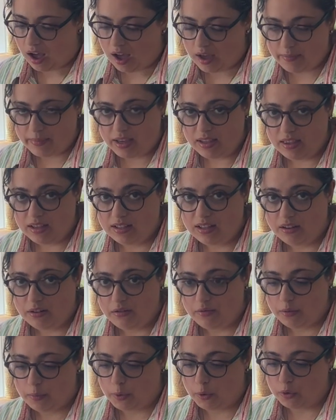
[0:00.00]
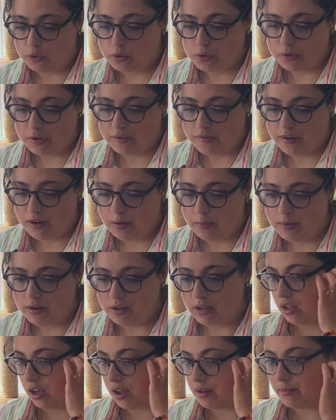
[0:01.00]
I made this out of upholstery fabric.
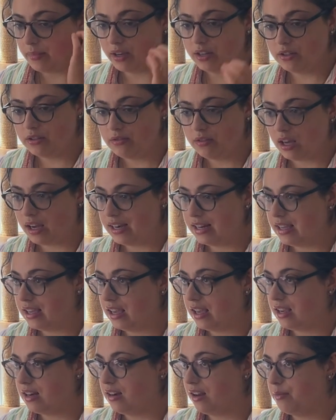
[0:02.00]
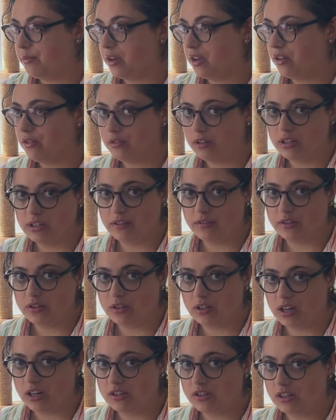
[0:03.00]
I might do that again. I might go in a different
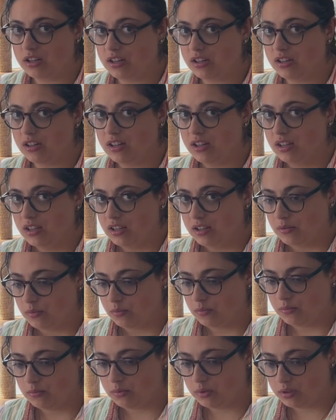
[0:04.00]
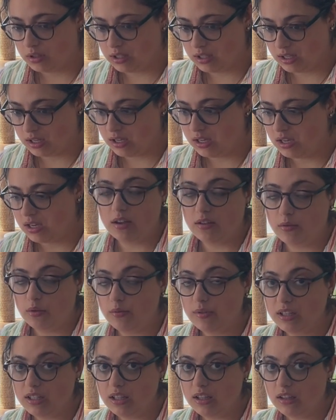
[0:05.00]
direction. We'll see. The
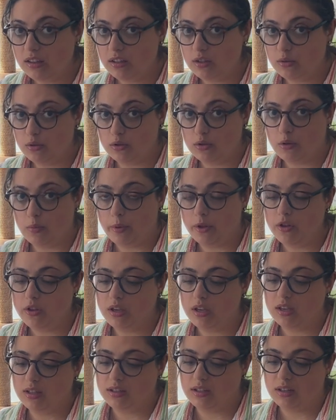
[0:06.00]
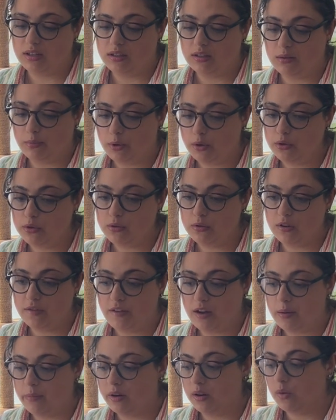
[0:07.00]
reason that this is so bulky is that it's upholstery
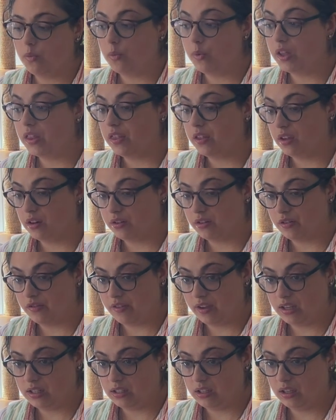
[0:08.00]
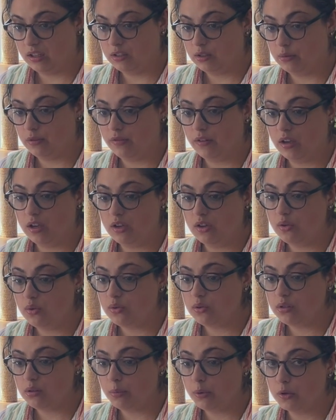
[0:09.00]
fabric with interfacing. So if I
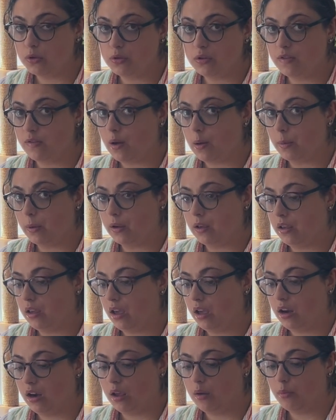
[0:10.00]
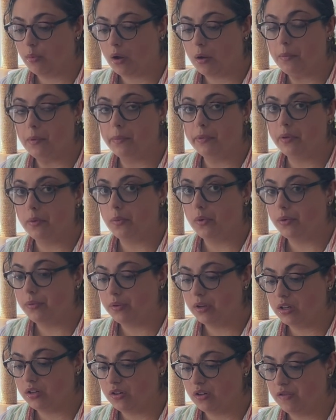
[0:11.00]
use upholstery fabric again, I probably won't
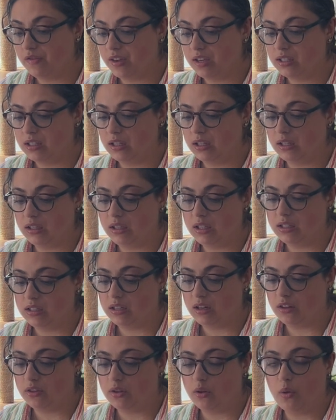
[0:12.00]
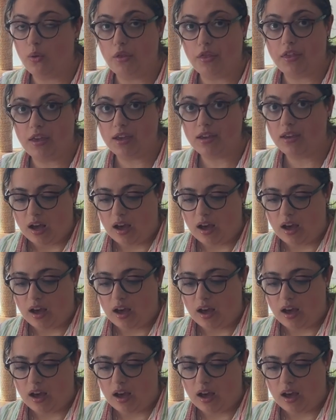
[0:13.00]
interface it, at least not the whole thing.